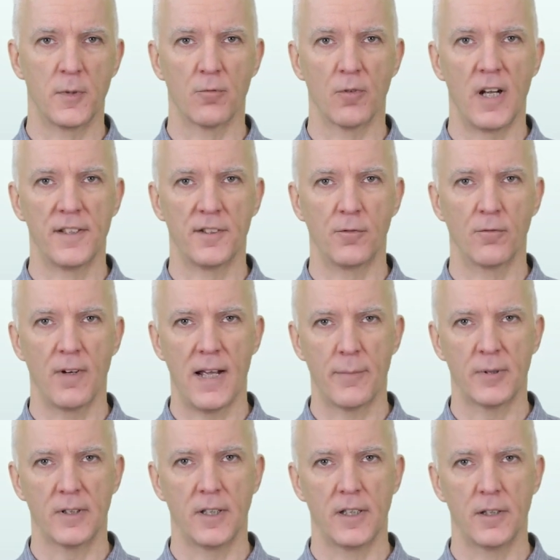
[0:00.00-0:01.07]
been rising
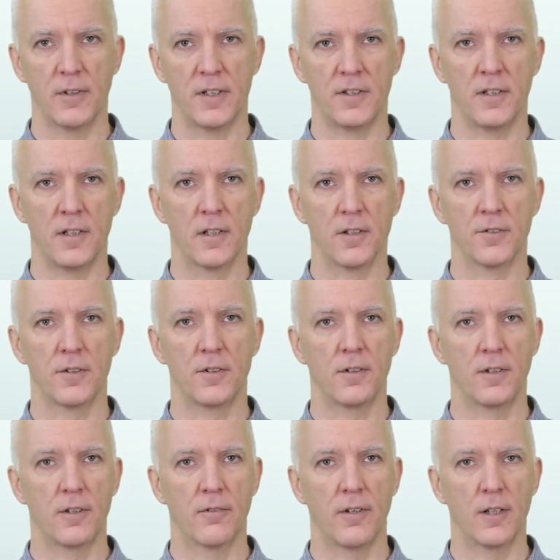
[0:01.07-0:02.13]
rapidly in recent years due
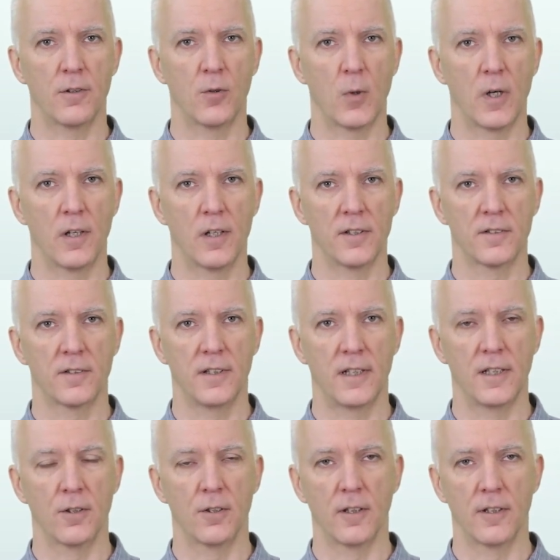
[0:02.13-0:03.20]
to greater awareness
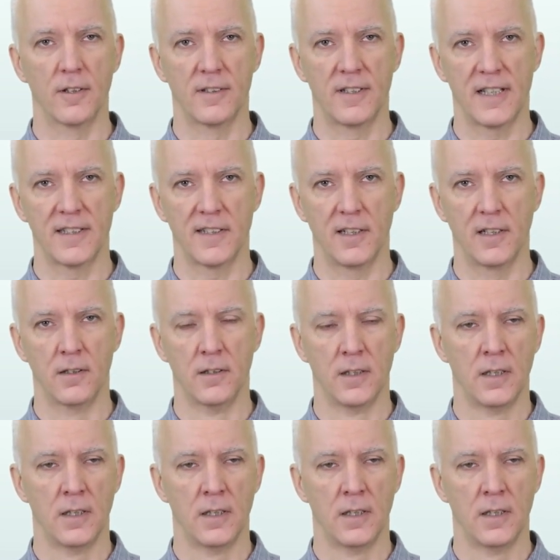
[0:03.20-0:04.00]
and earlier testing.